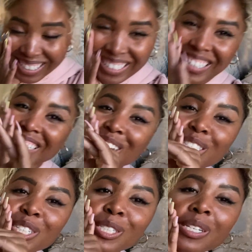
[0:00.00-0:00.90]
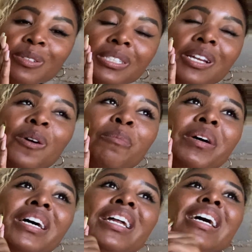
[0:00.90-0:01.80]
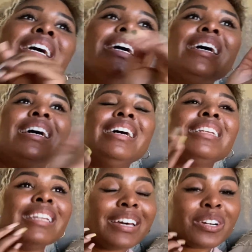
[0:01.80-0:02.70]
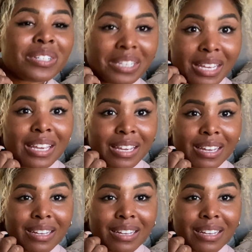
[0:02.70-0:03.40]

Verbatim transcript: cause that's just so slow, but literally